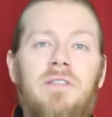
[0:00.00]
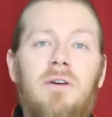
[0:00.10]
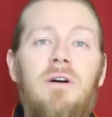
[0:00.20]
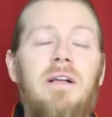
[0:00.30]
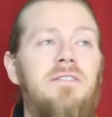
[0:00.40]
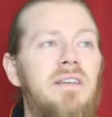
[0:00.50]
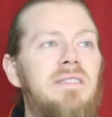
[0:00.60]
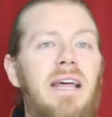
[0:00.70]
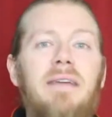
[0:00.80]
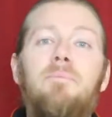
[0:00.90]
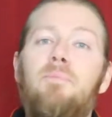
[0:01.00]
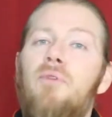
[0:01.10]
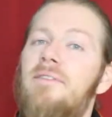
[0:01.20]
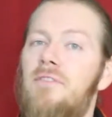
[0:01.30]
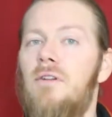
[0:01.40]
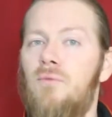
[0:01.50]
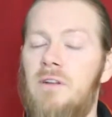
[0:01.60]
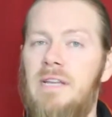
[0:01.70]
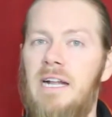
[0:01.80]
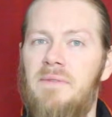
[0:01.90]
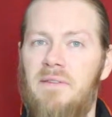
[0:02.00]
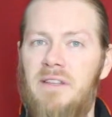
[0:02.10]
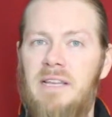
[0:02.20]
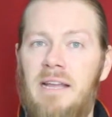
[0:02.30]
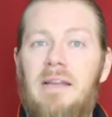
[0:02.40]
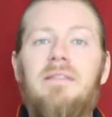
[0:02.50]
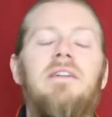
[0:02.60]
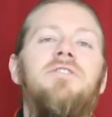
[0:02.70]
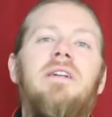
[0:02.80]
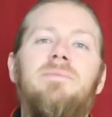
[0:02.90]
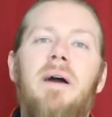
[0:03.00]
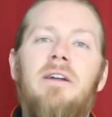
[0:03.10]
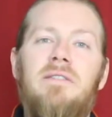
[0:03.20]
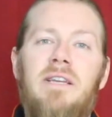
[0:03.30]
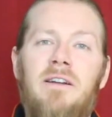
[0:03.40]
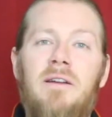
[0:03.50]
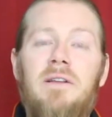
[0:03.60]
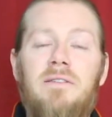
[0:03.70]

So just like brief little rundown of everything that transpires here.